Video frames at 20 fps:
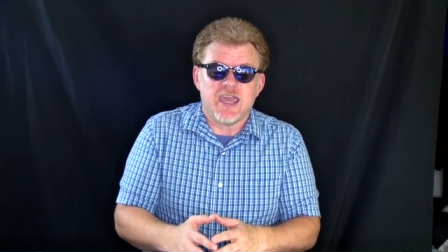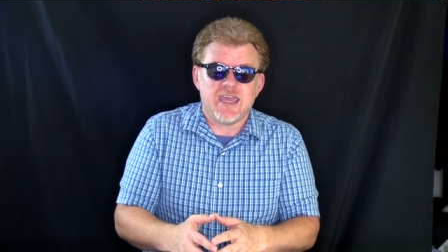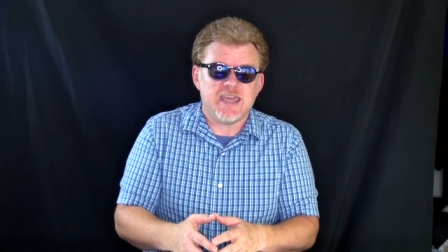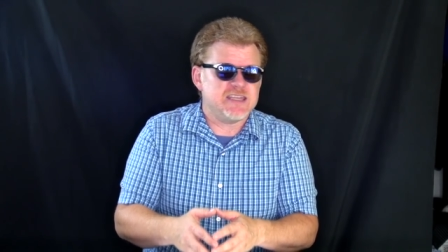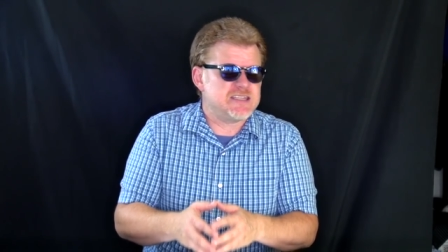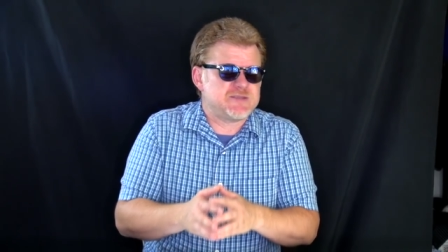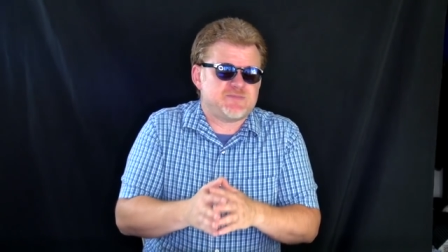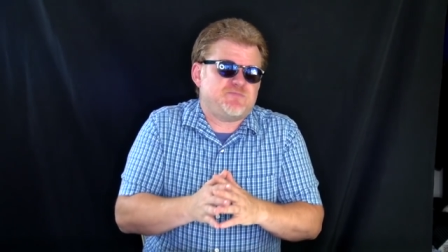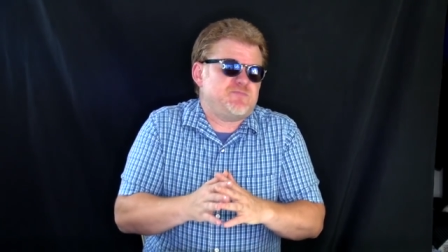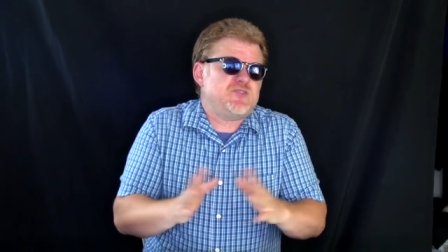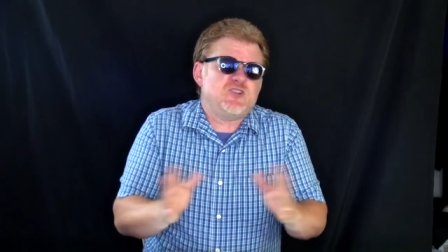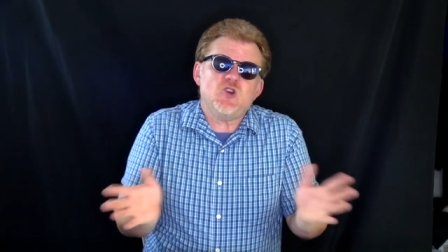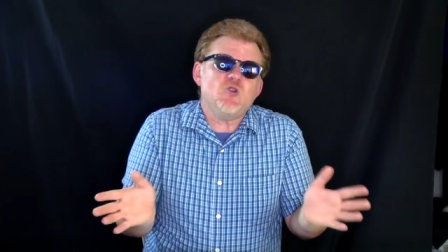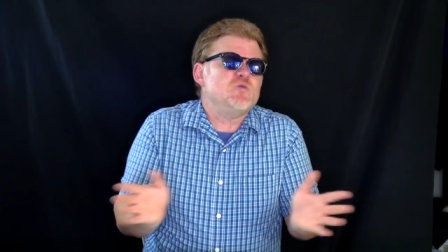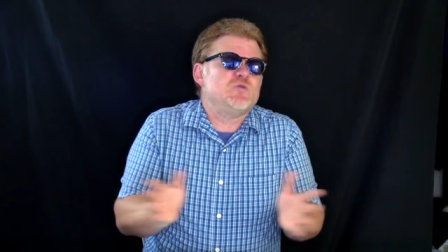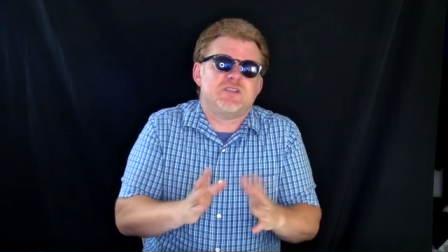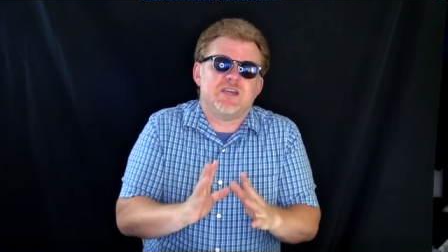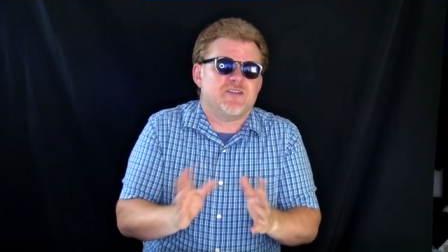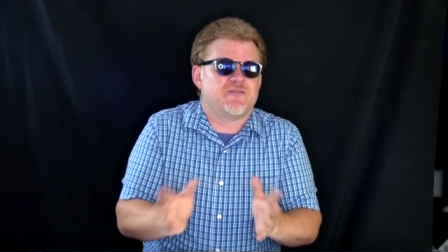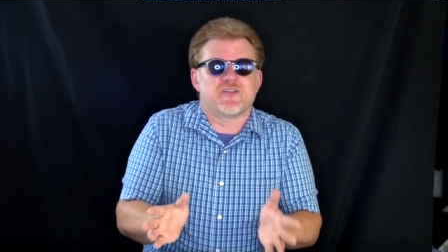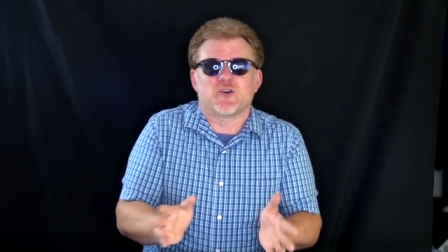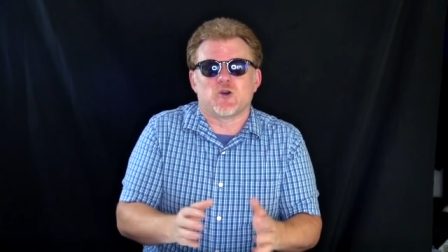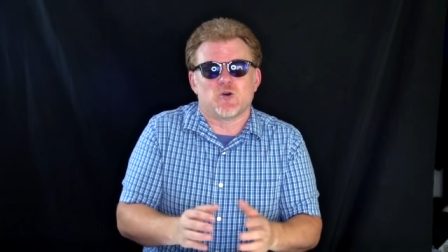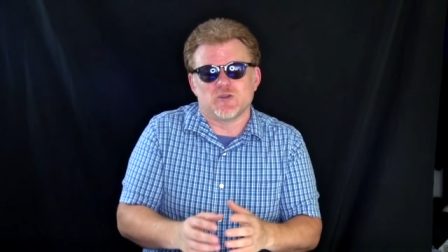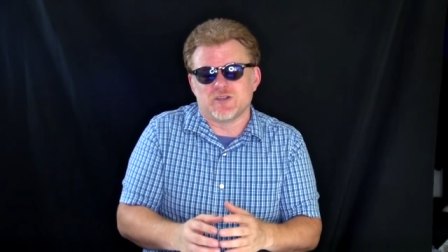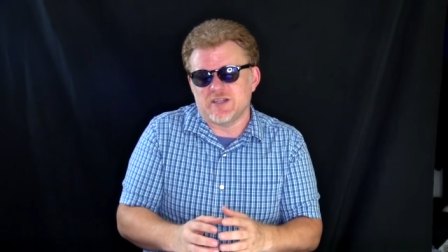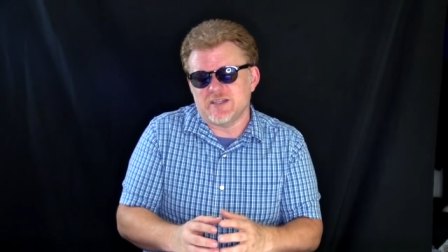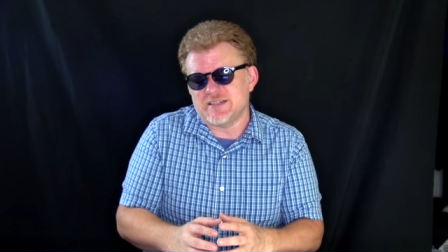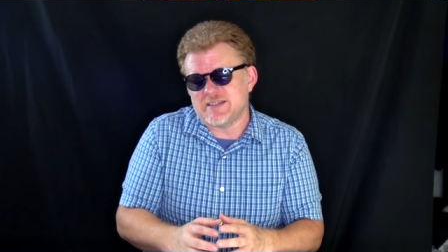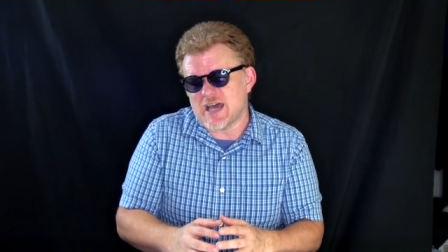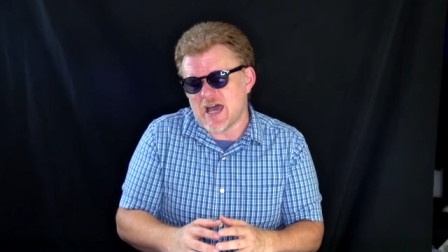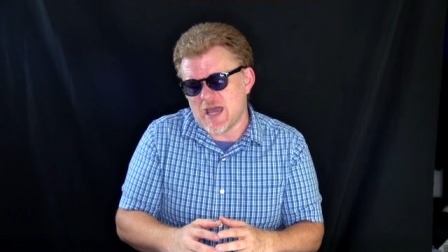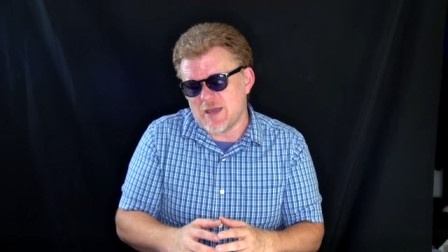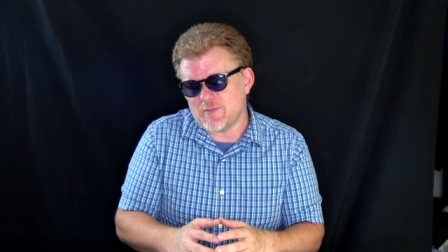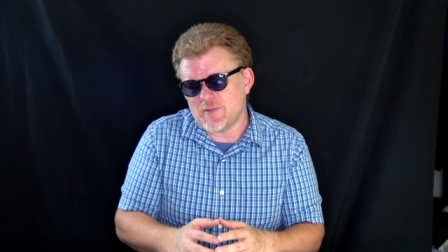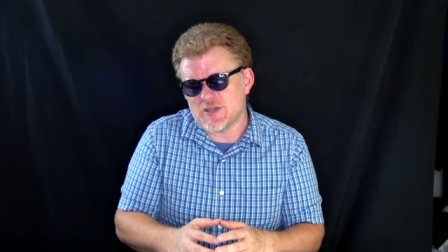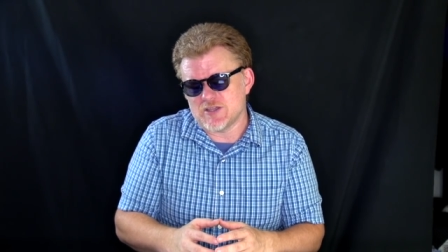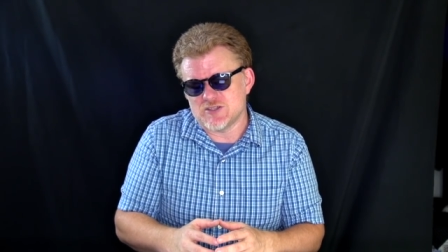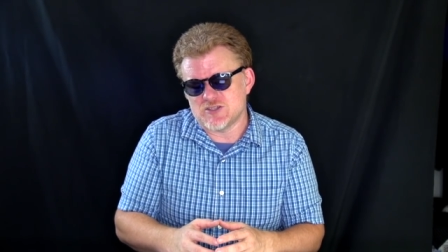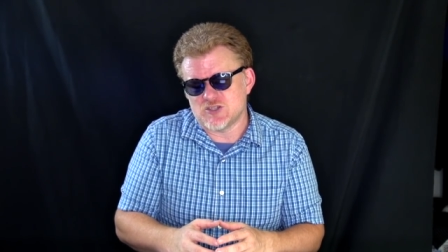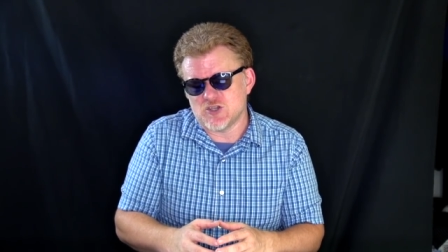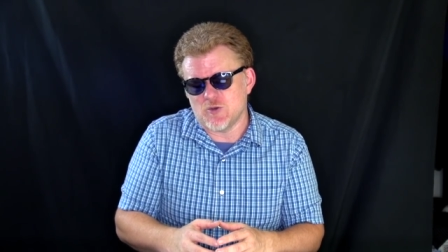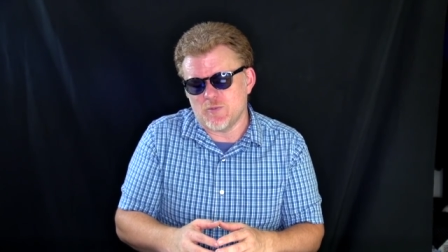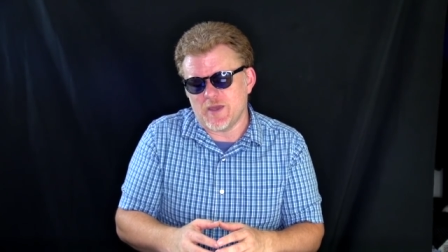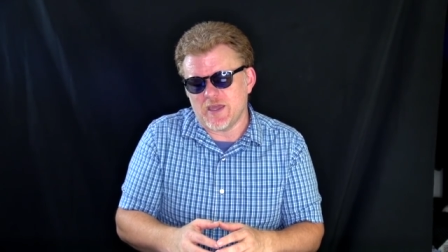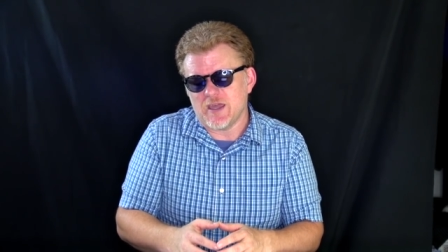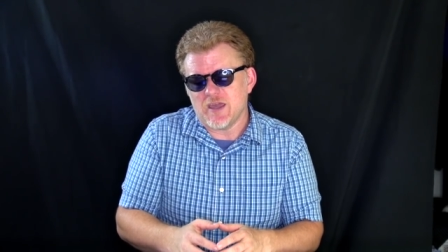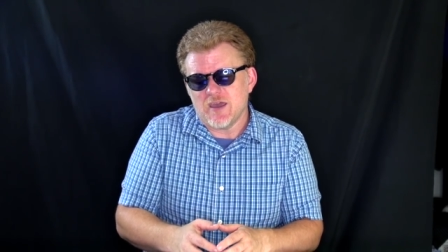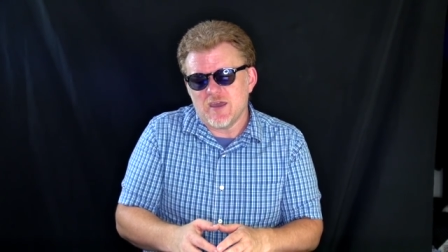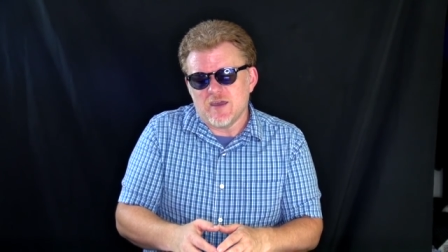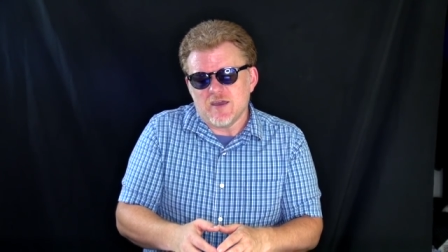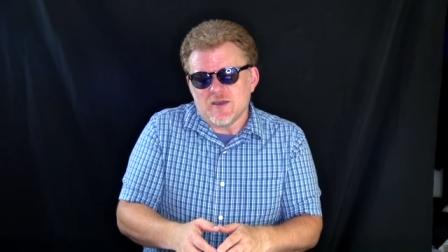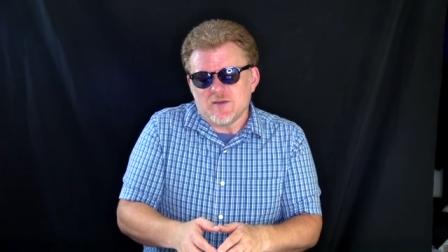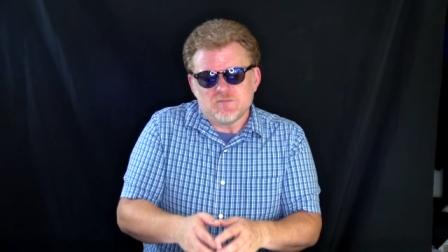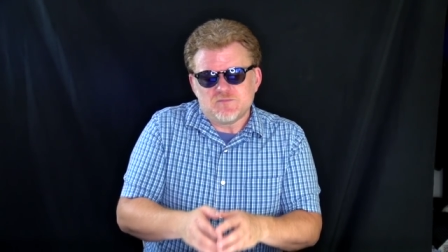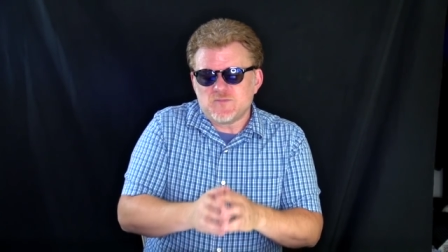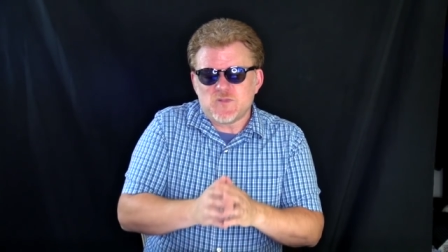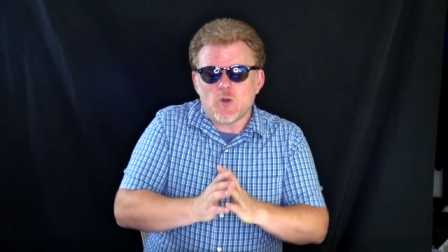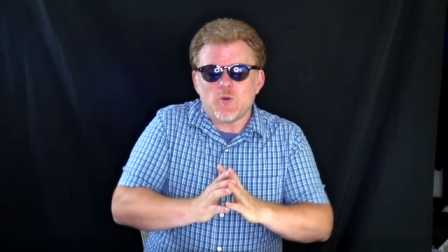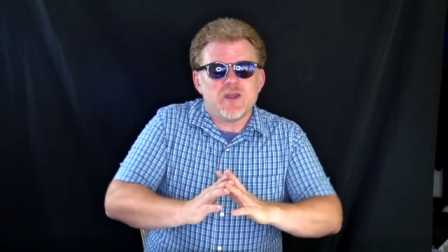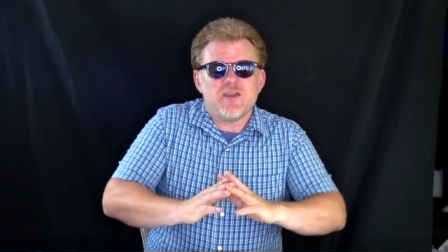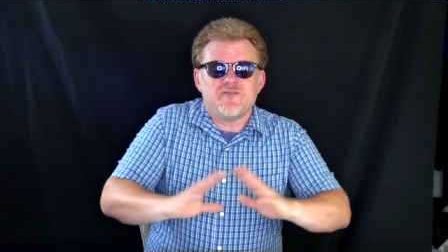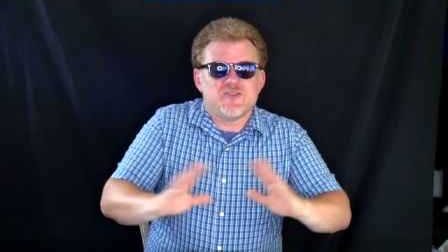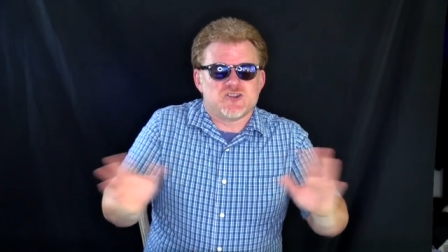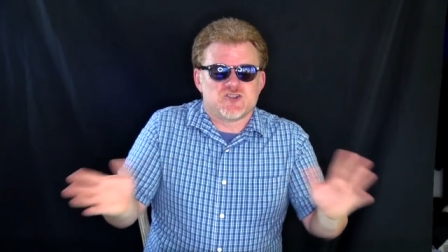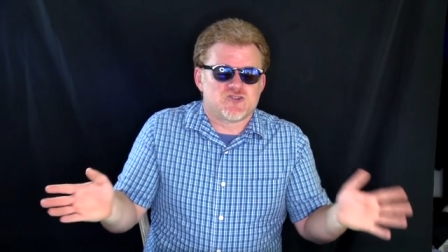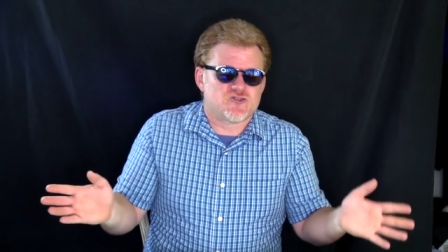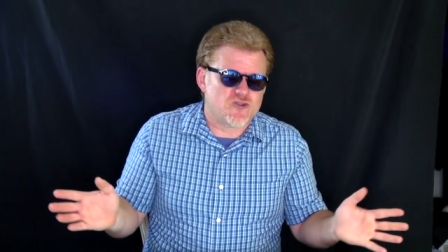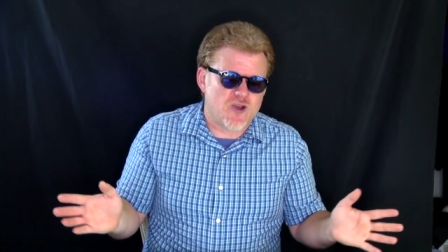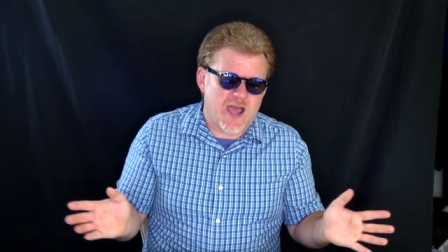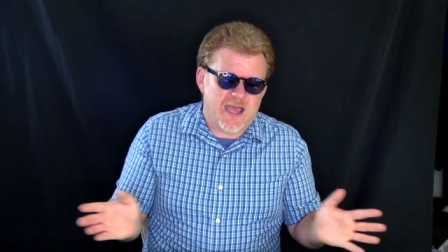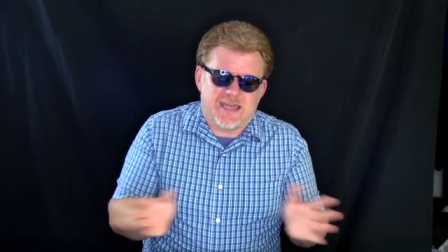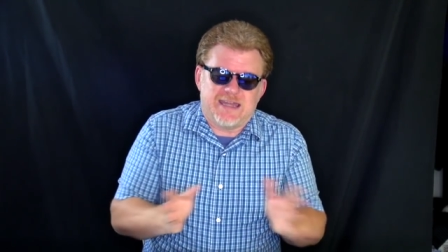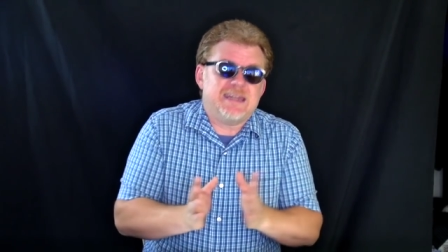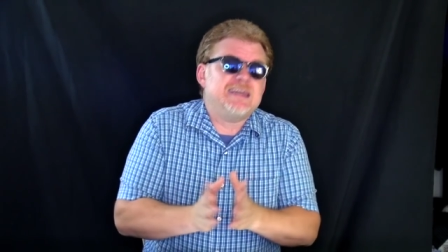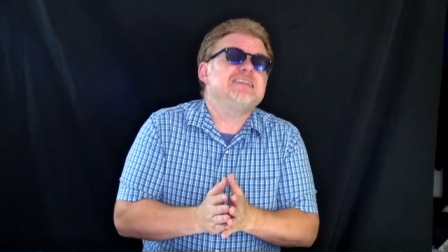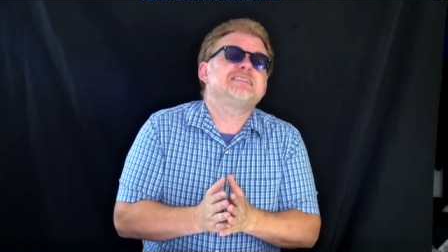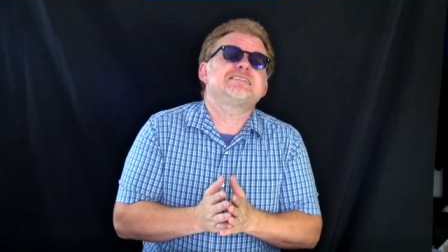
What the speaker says: is too difficult and time-consuming. Don't even try it.